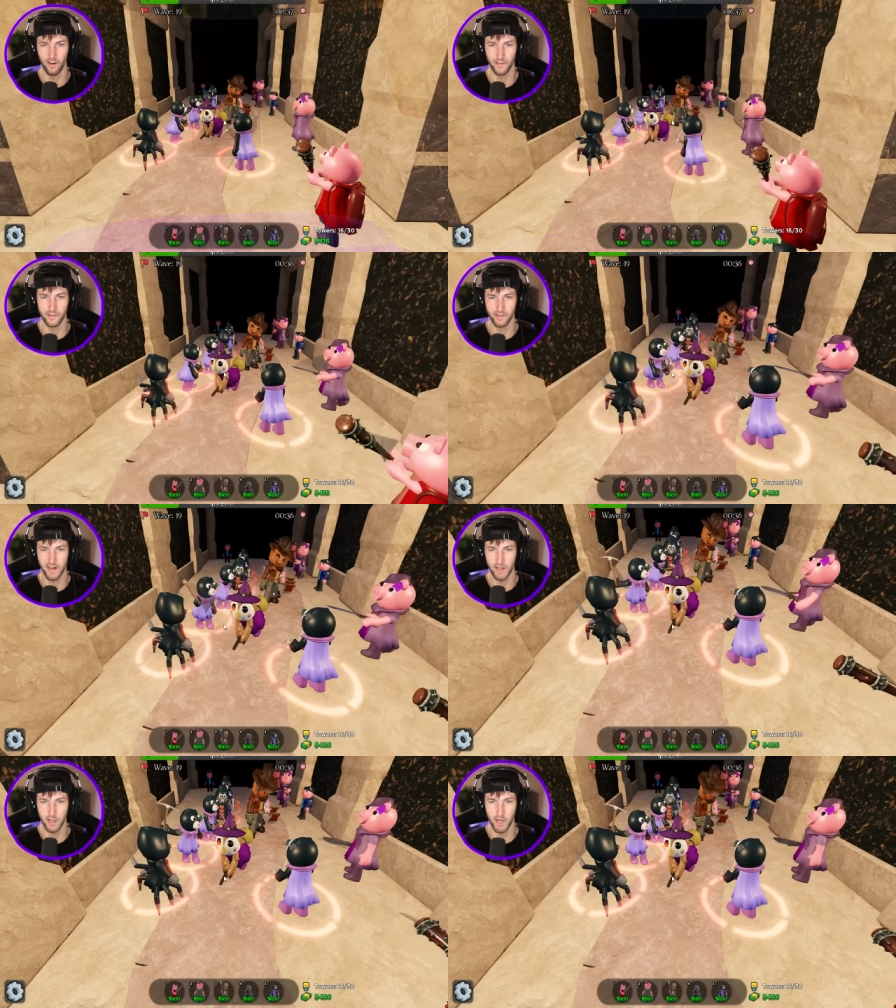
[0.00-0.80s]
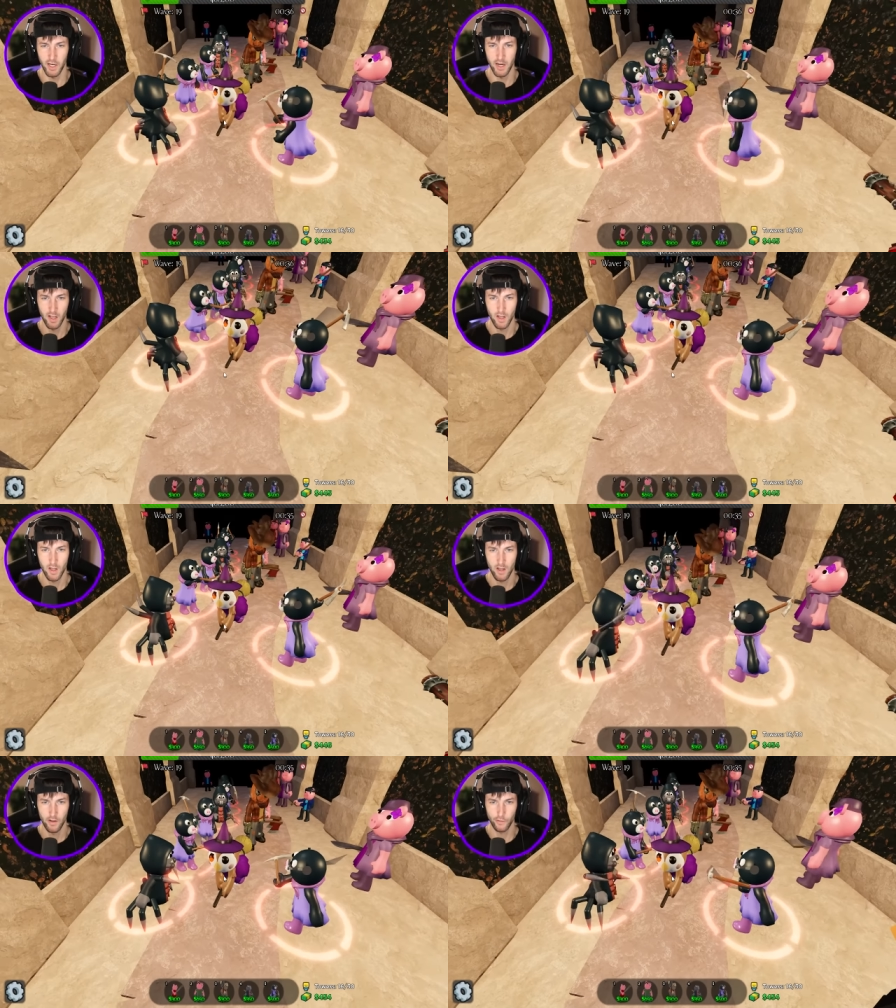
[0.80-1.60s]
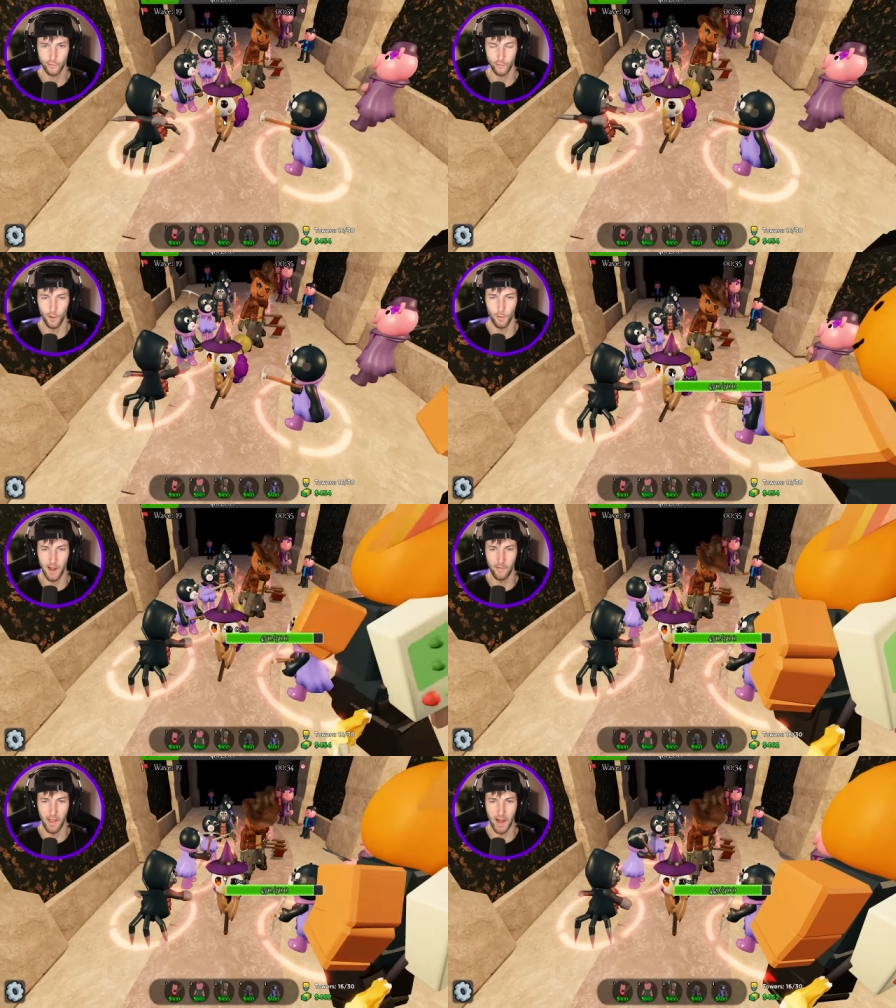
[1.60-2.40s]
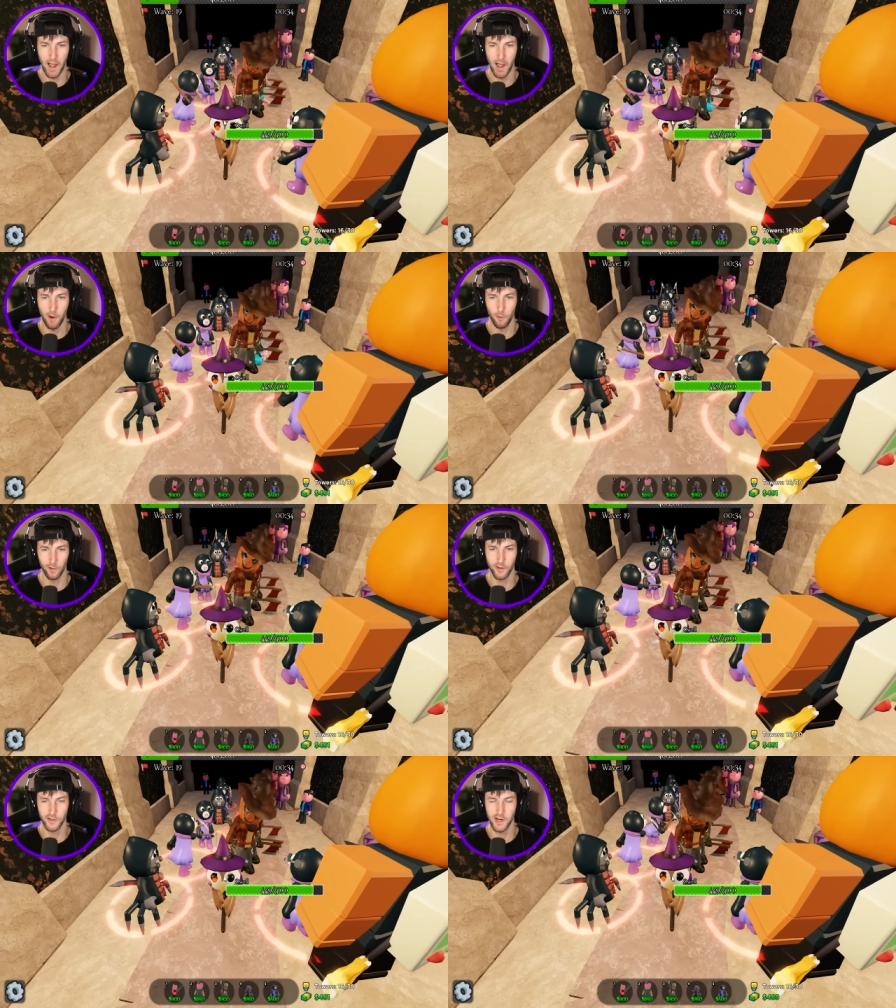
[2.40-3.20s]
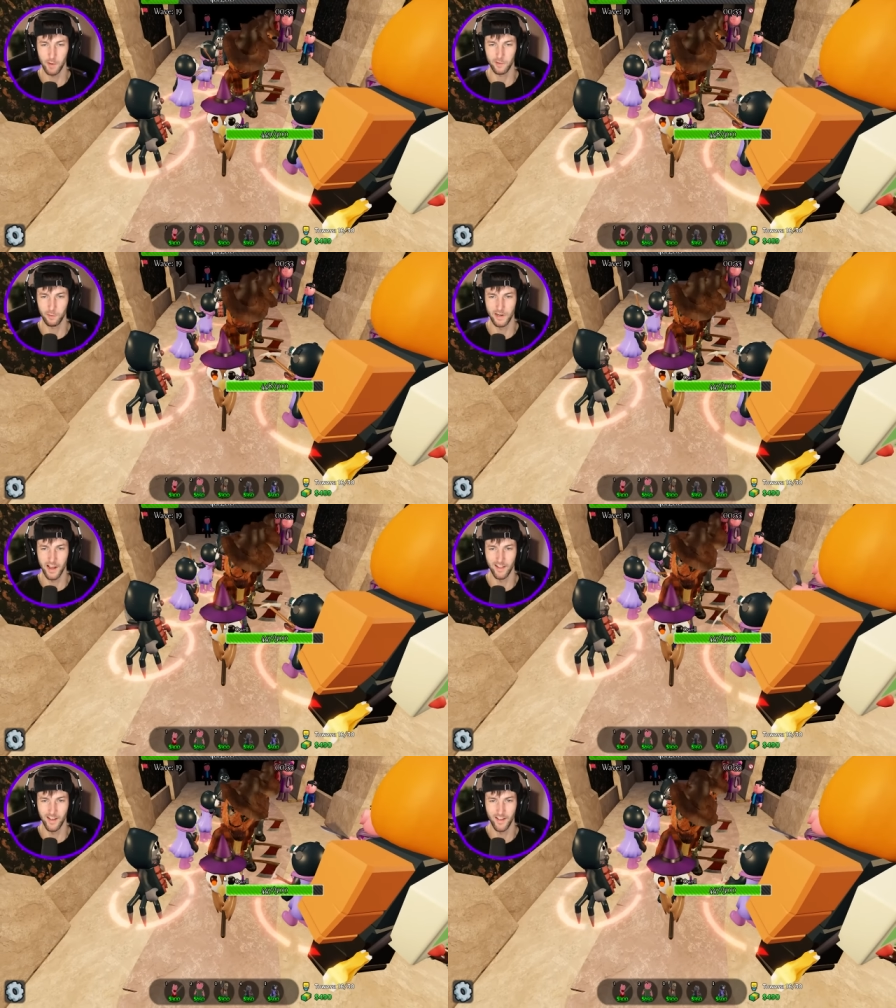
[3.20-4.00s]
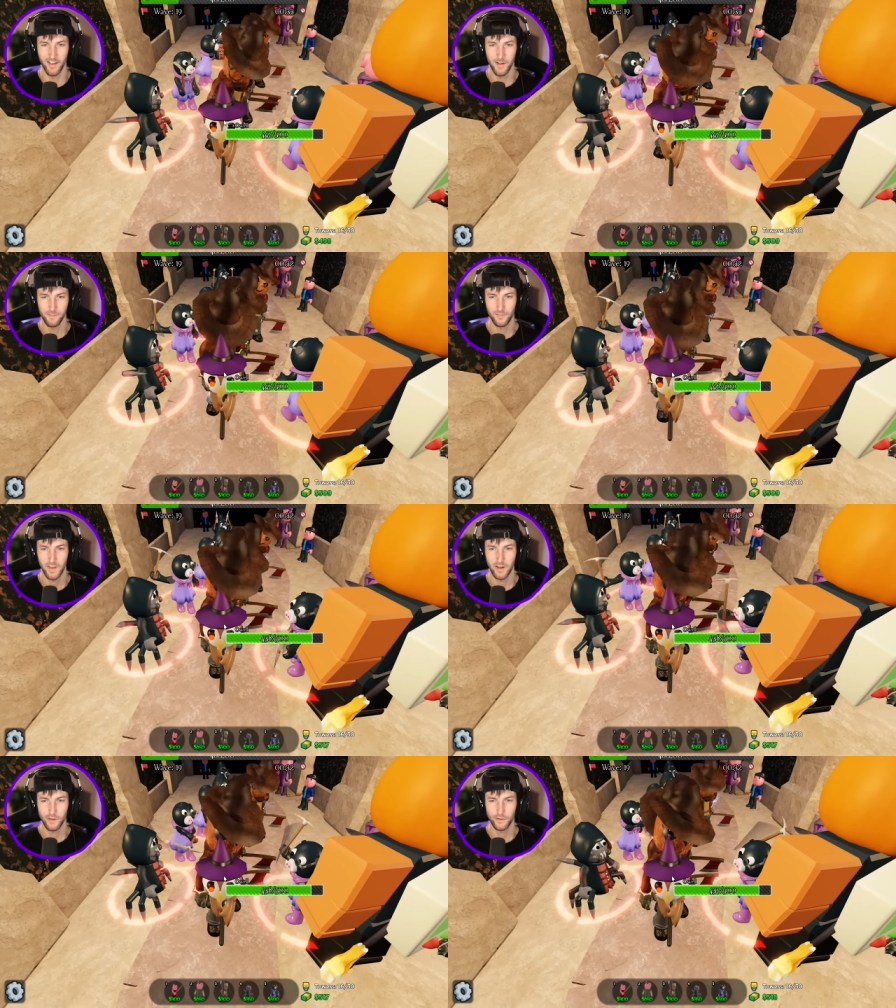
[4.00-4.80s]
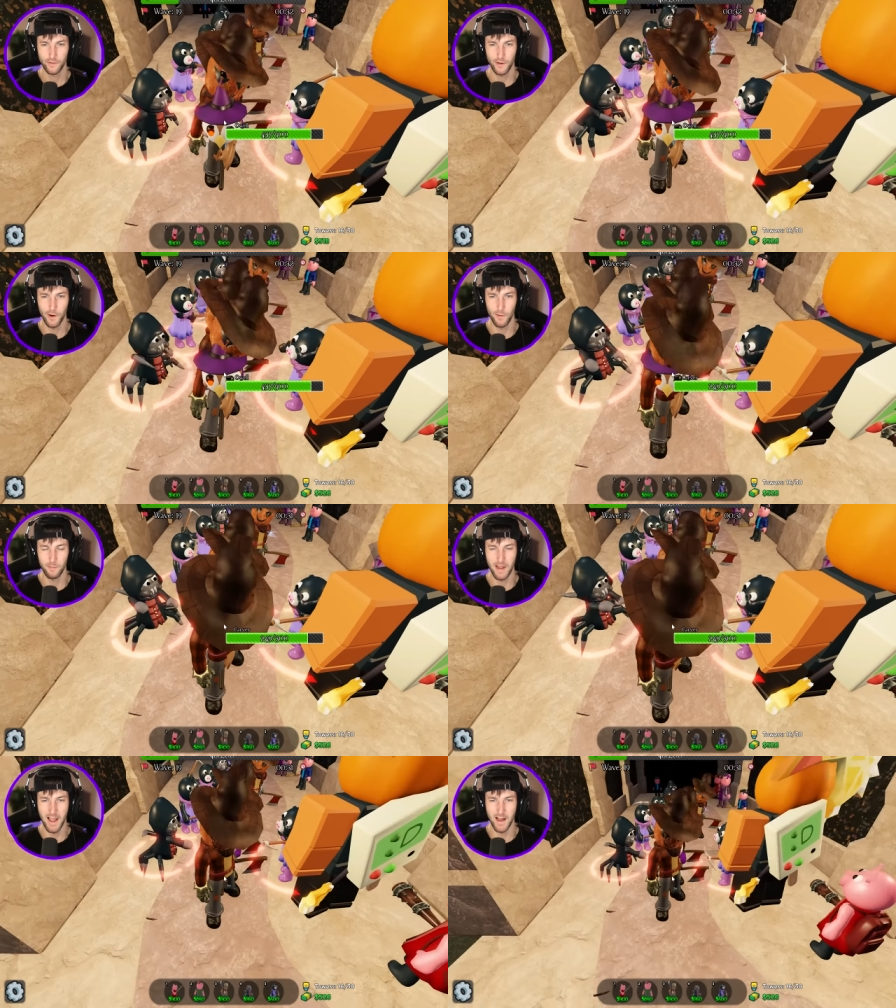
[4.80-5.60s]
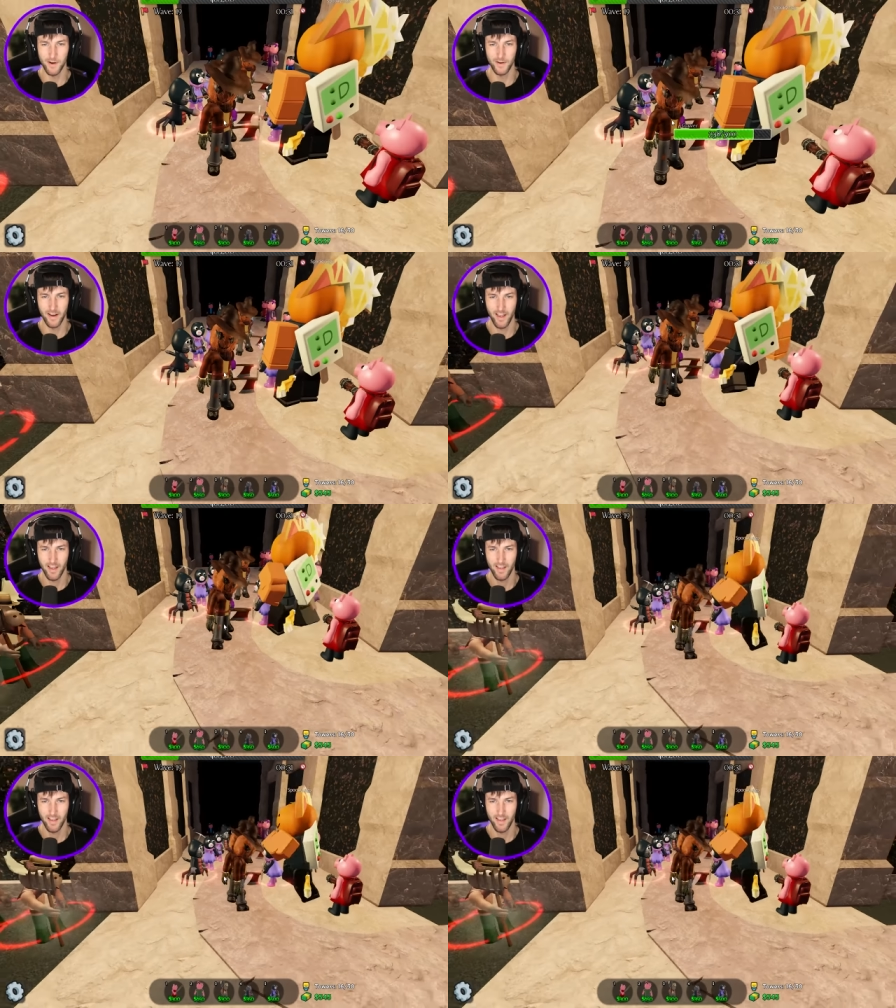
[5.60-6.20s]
Oh, this is not good. Slow down that owl. Good job, Spadella. Slow him down.